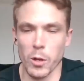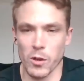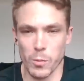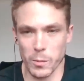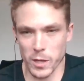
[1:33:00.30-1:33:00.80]

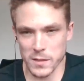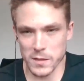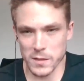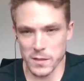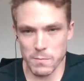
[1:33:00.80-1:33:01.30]
hundred big
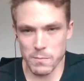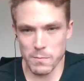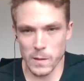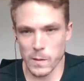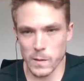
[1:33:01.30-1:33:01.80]
blinds deep P
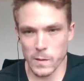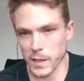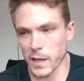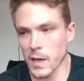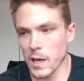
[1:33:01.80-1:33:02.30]
L O because
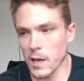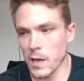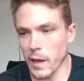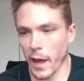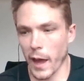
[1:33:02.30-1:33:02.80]
like
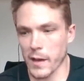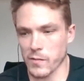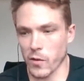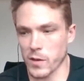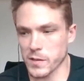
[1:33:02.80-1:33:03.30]
uh,
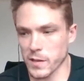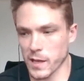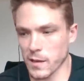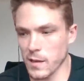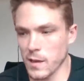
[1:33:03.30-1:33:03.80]
as far as
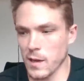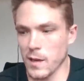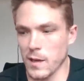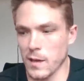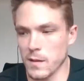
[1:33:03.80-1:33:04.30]
like
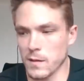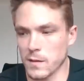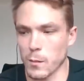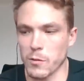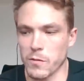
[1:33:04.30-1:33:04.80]

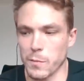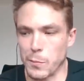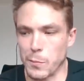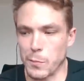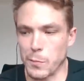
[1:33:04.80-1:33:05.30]
some of the
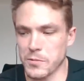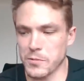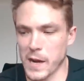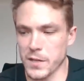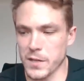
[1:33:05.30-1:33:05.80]
preflop
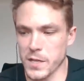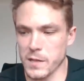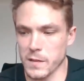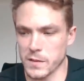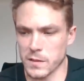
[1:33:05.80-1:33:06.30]
strategy
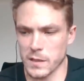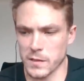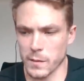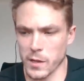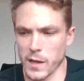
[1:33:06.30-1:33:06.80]
is is
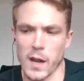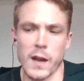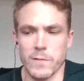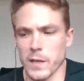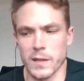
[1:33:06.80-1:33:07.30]
something that I
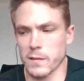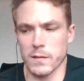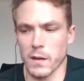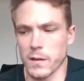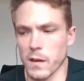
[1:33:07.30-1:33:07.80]
haven't like
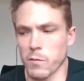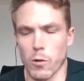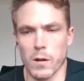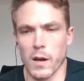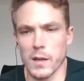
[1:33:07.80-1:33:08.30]
done enough
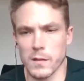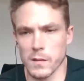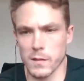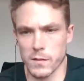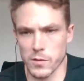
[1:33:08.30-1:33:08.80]
work on
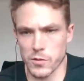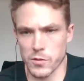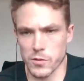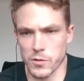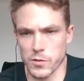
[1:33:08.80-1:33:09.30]
to to
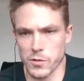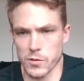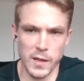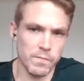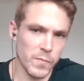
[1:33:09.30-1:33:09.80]
truly
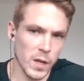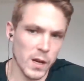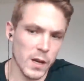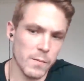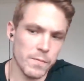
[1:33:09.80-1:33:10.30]
understand
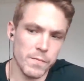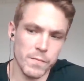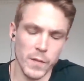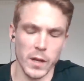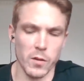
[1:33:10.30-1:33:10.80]
um,
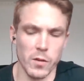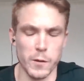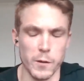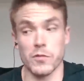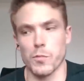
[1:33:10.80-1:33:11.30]
like or
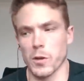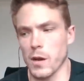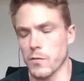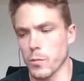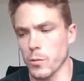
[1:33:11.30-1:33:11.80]
feel super
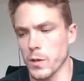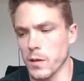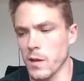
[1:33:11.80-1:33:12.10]
comfortable with.